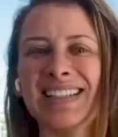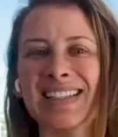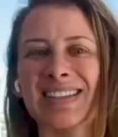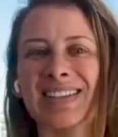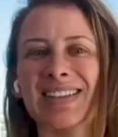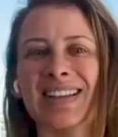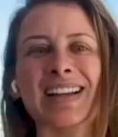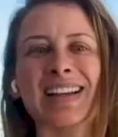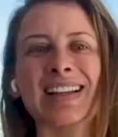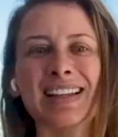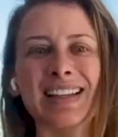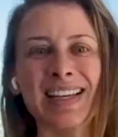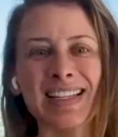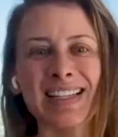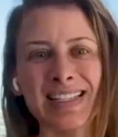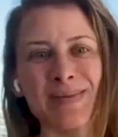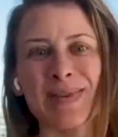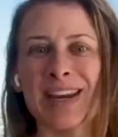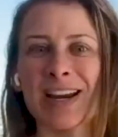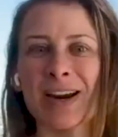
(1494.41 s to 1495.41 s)
So like,
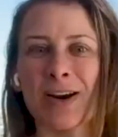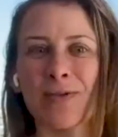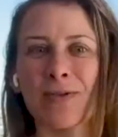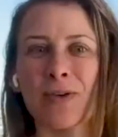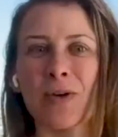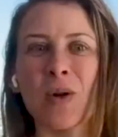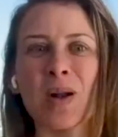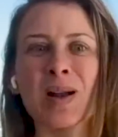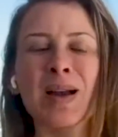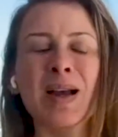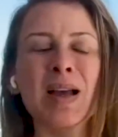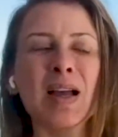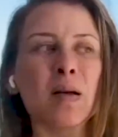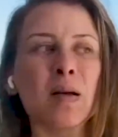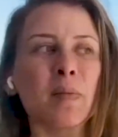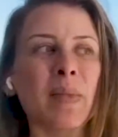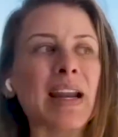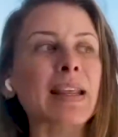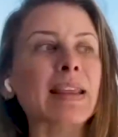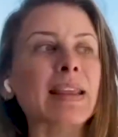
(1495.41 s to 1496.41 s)
let's be careful.
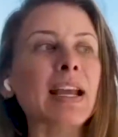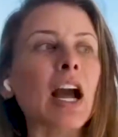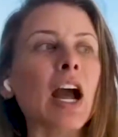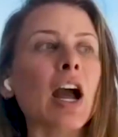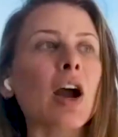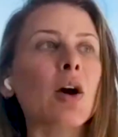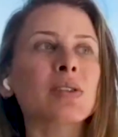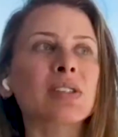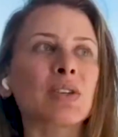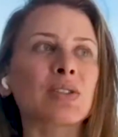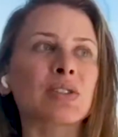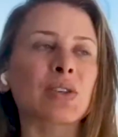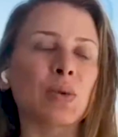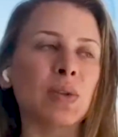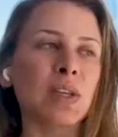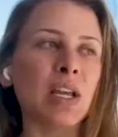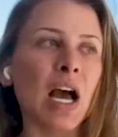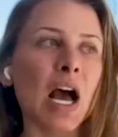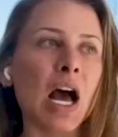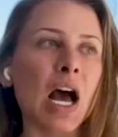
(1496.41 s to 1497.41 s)
But I think I was also
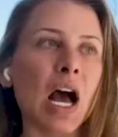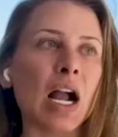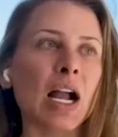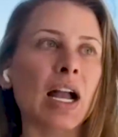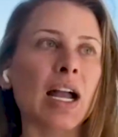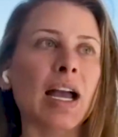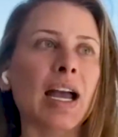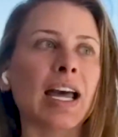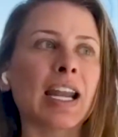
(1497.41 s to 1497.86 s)
young,